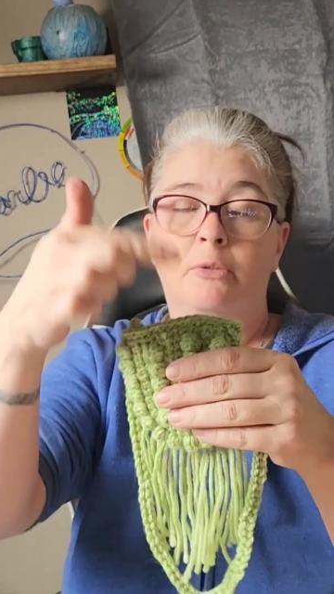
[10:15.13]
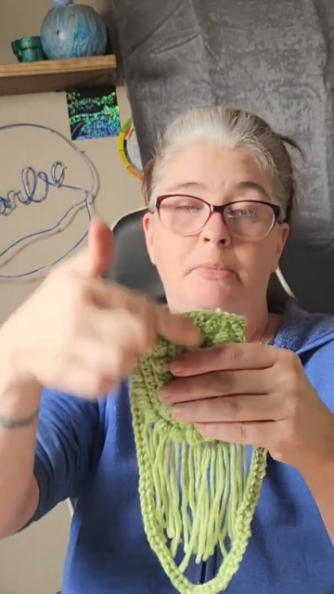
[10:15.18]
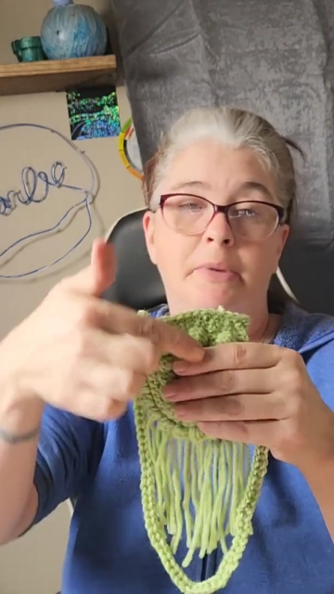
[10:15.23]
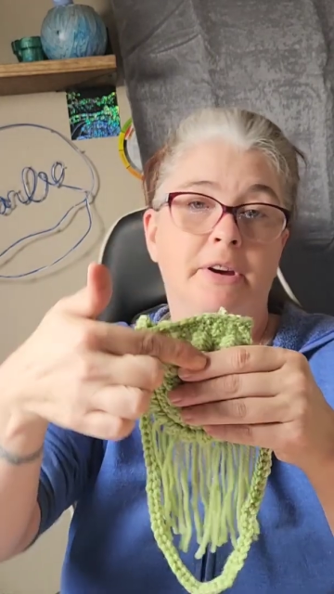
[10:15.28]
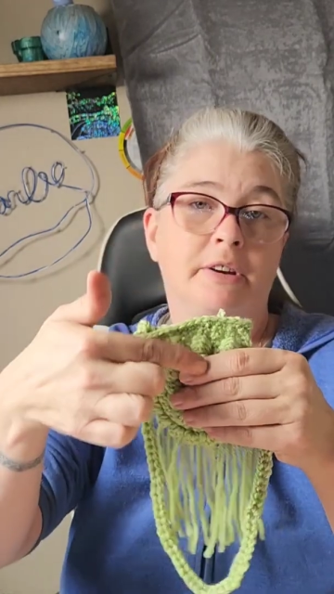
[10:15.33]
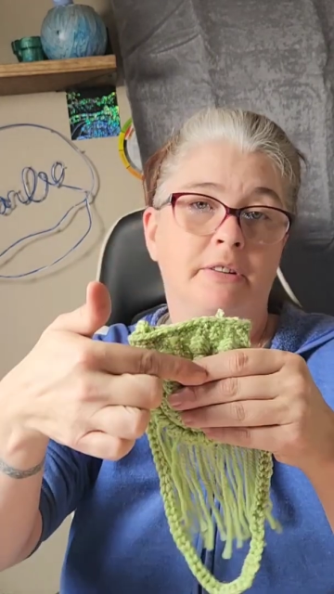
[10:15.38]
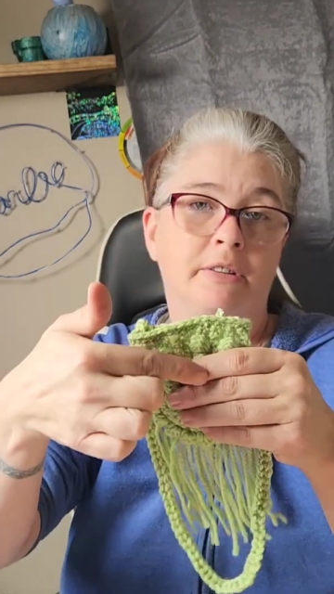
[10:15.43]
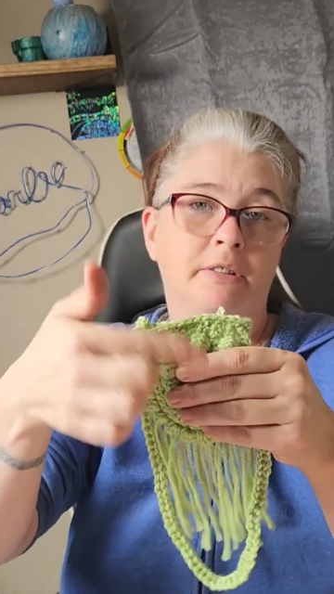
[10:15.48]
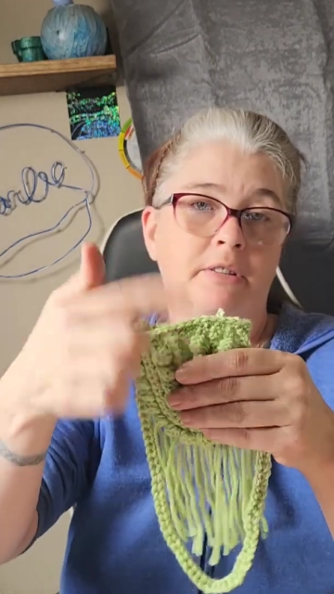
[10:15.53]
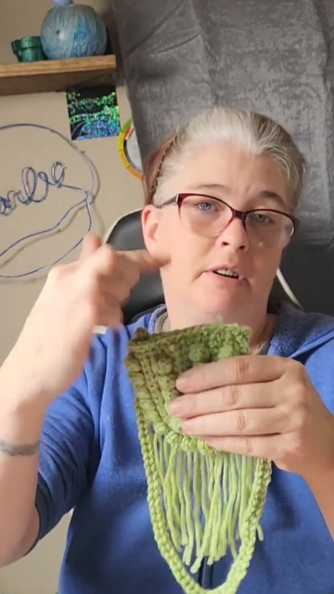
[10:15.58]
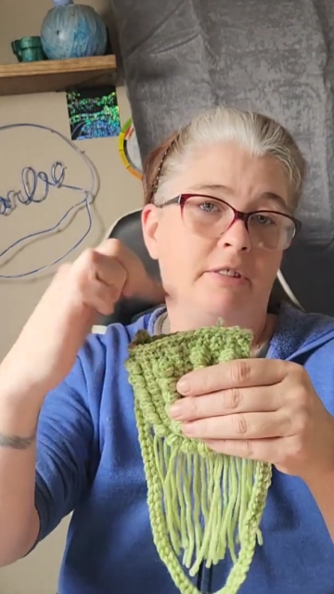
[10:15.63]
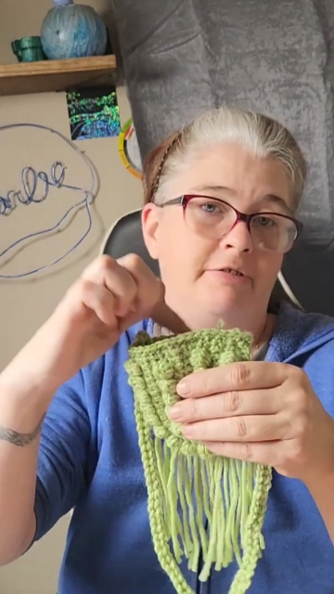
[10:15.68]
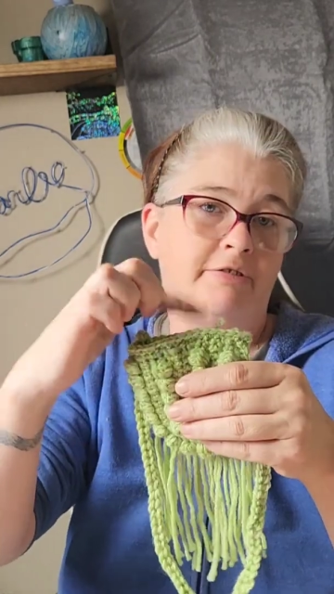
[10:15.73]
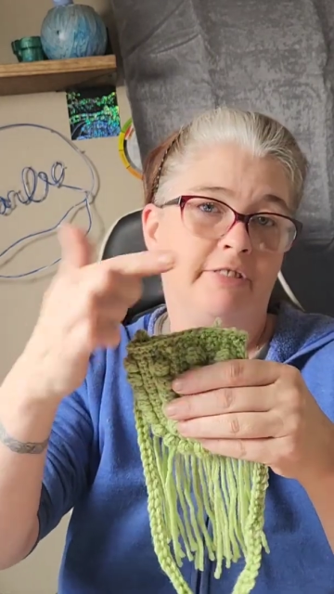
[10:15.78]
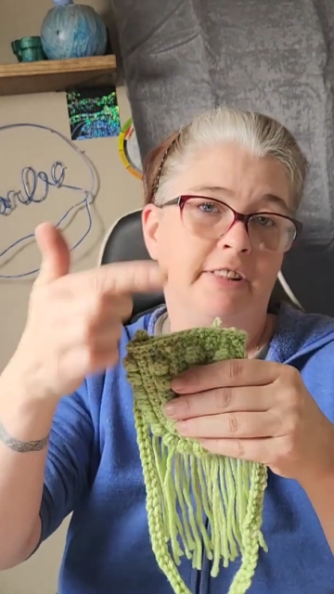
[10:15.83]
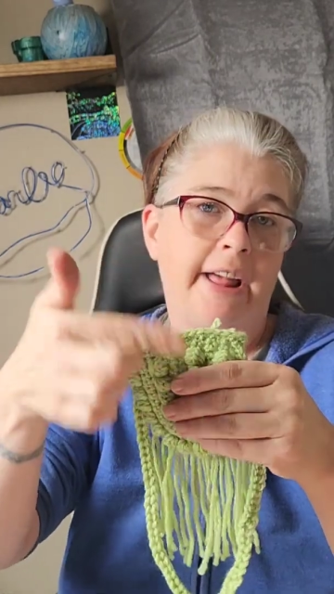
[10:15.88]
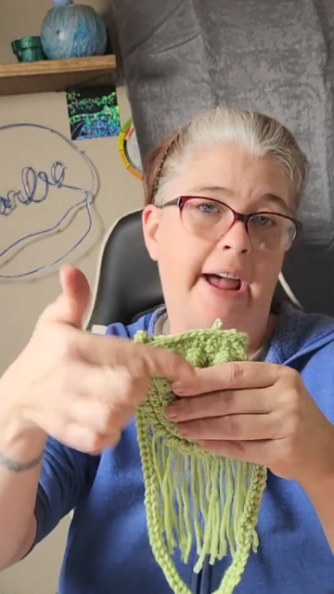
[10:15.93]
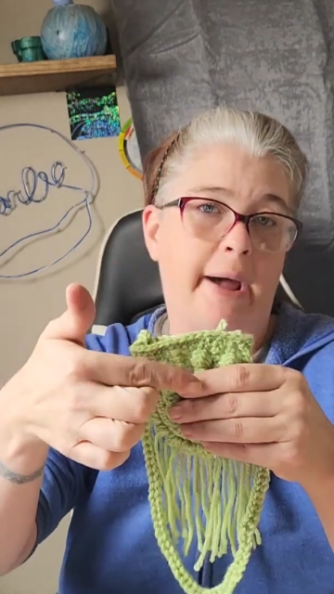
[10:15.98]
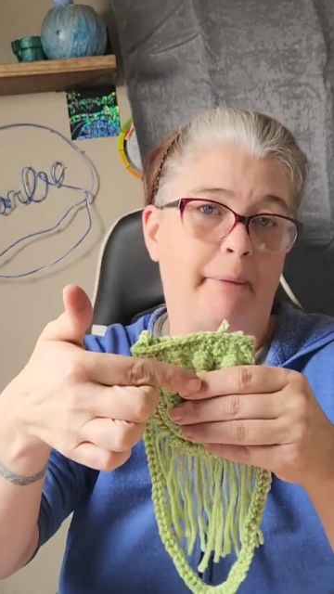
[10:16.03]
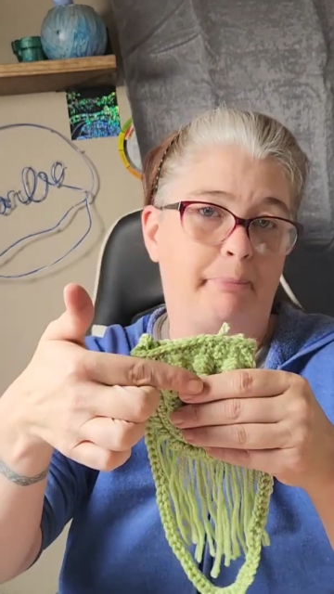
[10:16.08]
or make a
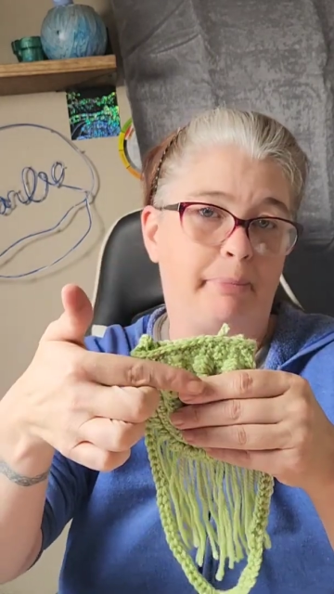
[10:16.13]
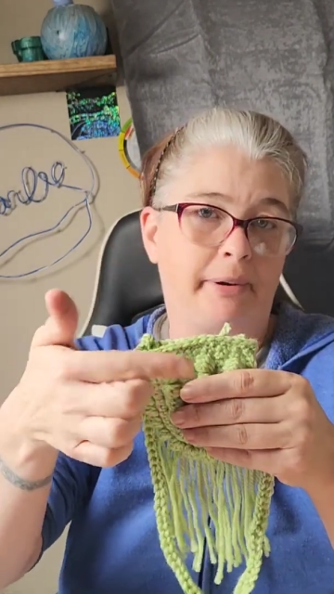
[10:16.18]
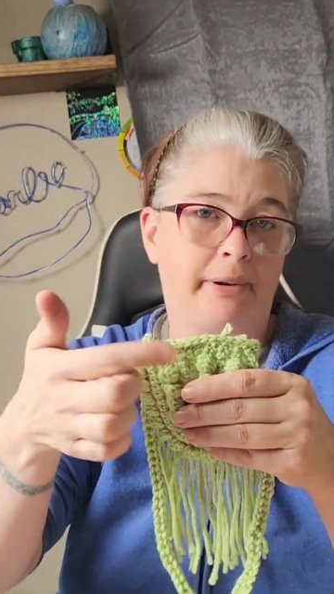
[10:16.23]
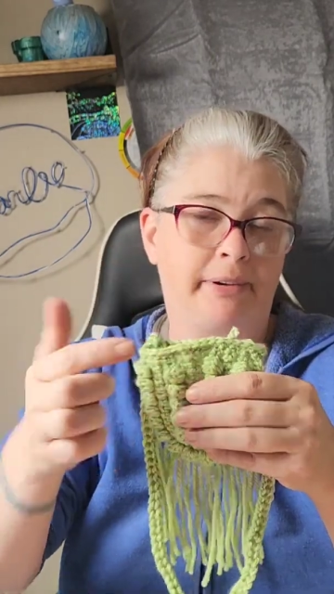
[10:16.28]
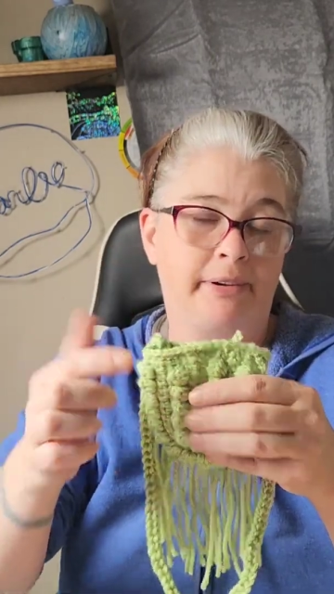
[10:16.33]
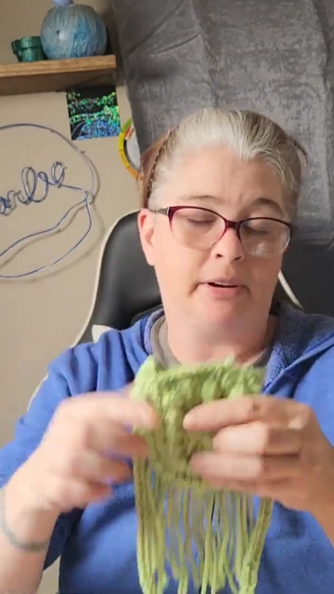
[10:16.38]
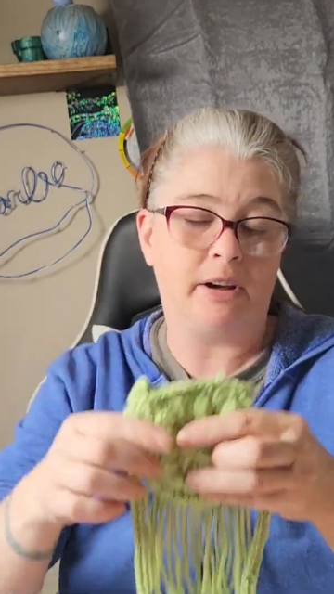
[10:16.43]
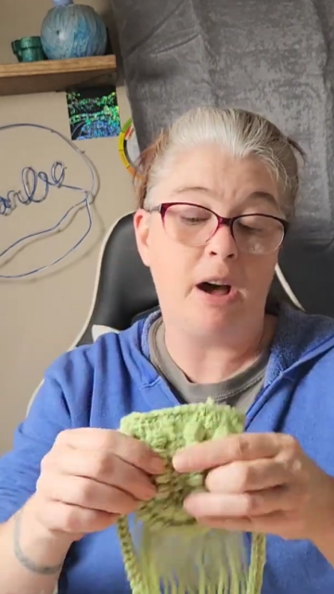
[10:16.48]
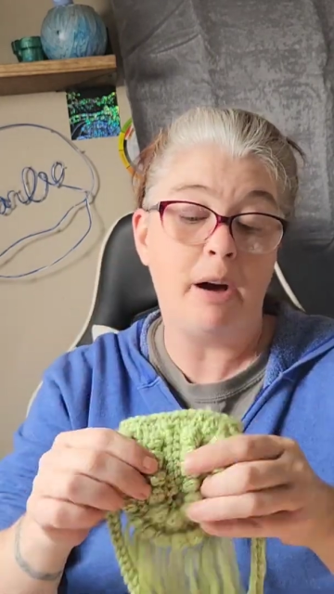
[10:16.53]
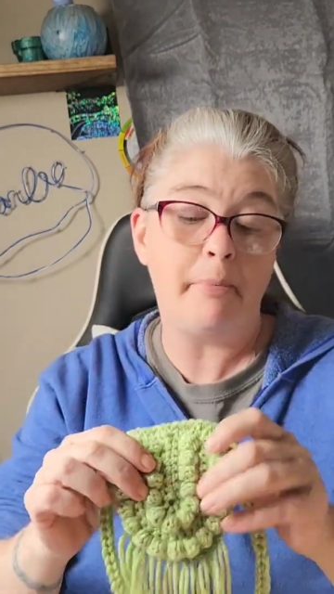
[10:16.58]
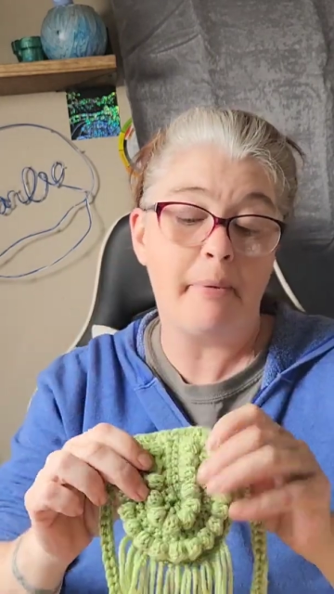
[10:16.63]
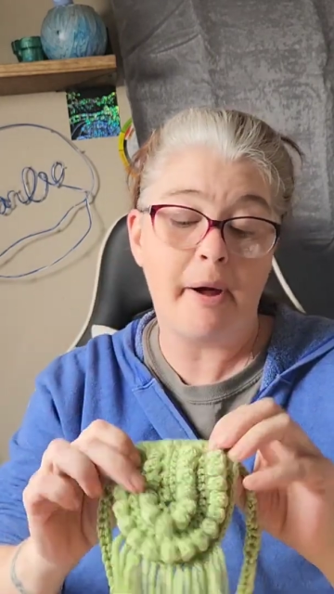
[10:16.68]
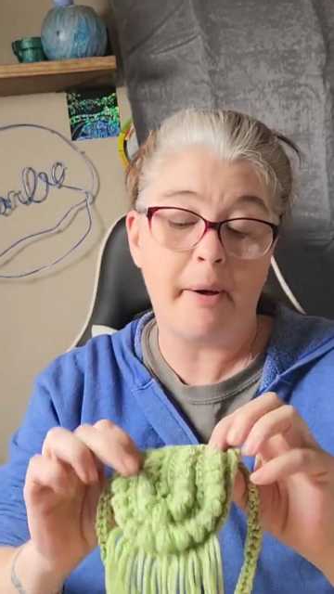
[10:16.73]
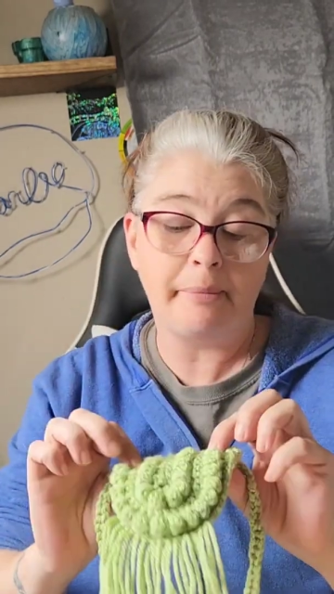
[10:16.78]
flap. I'll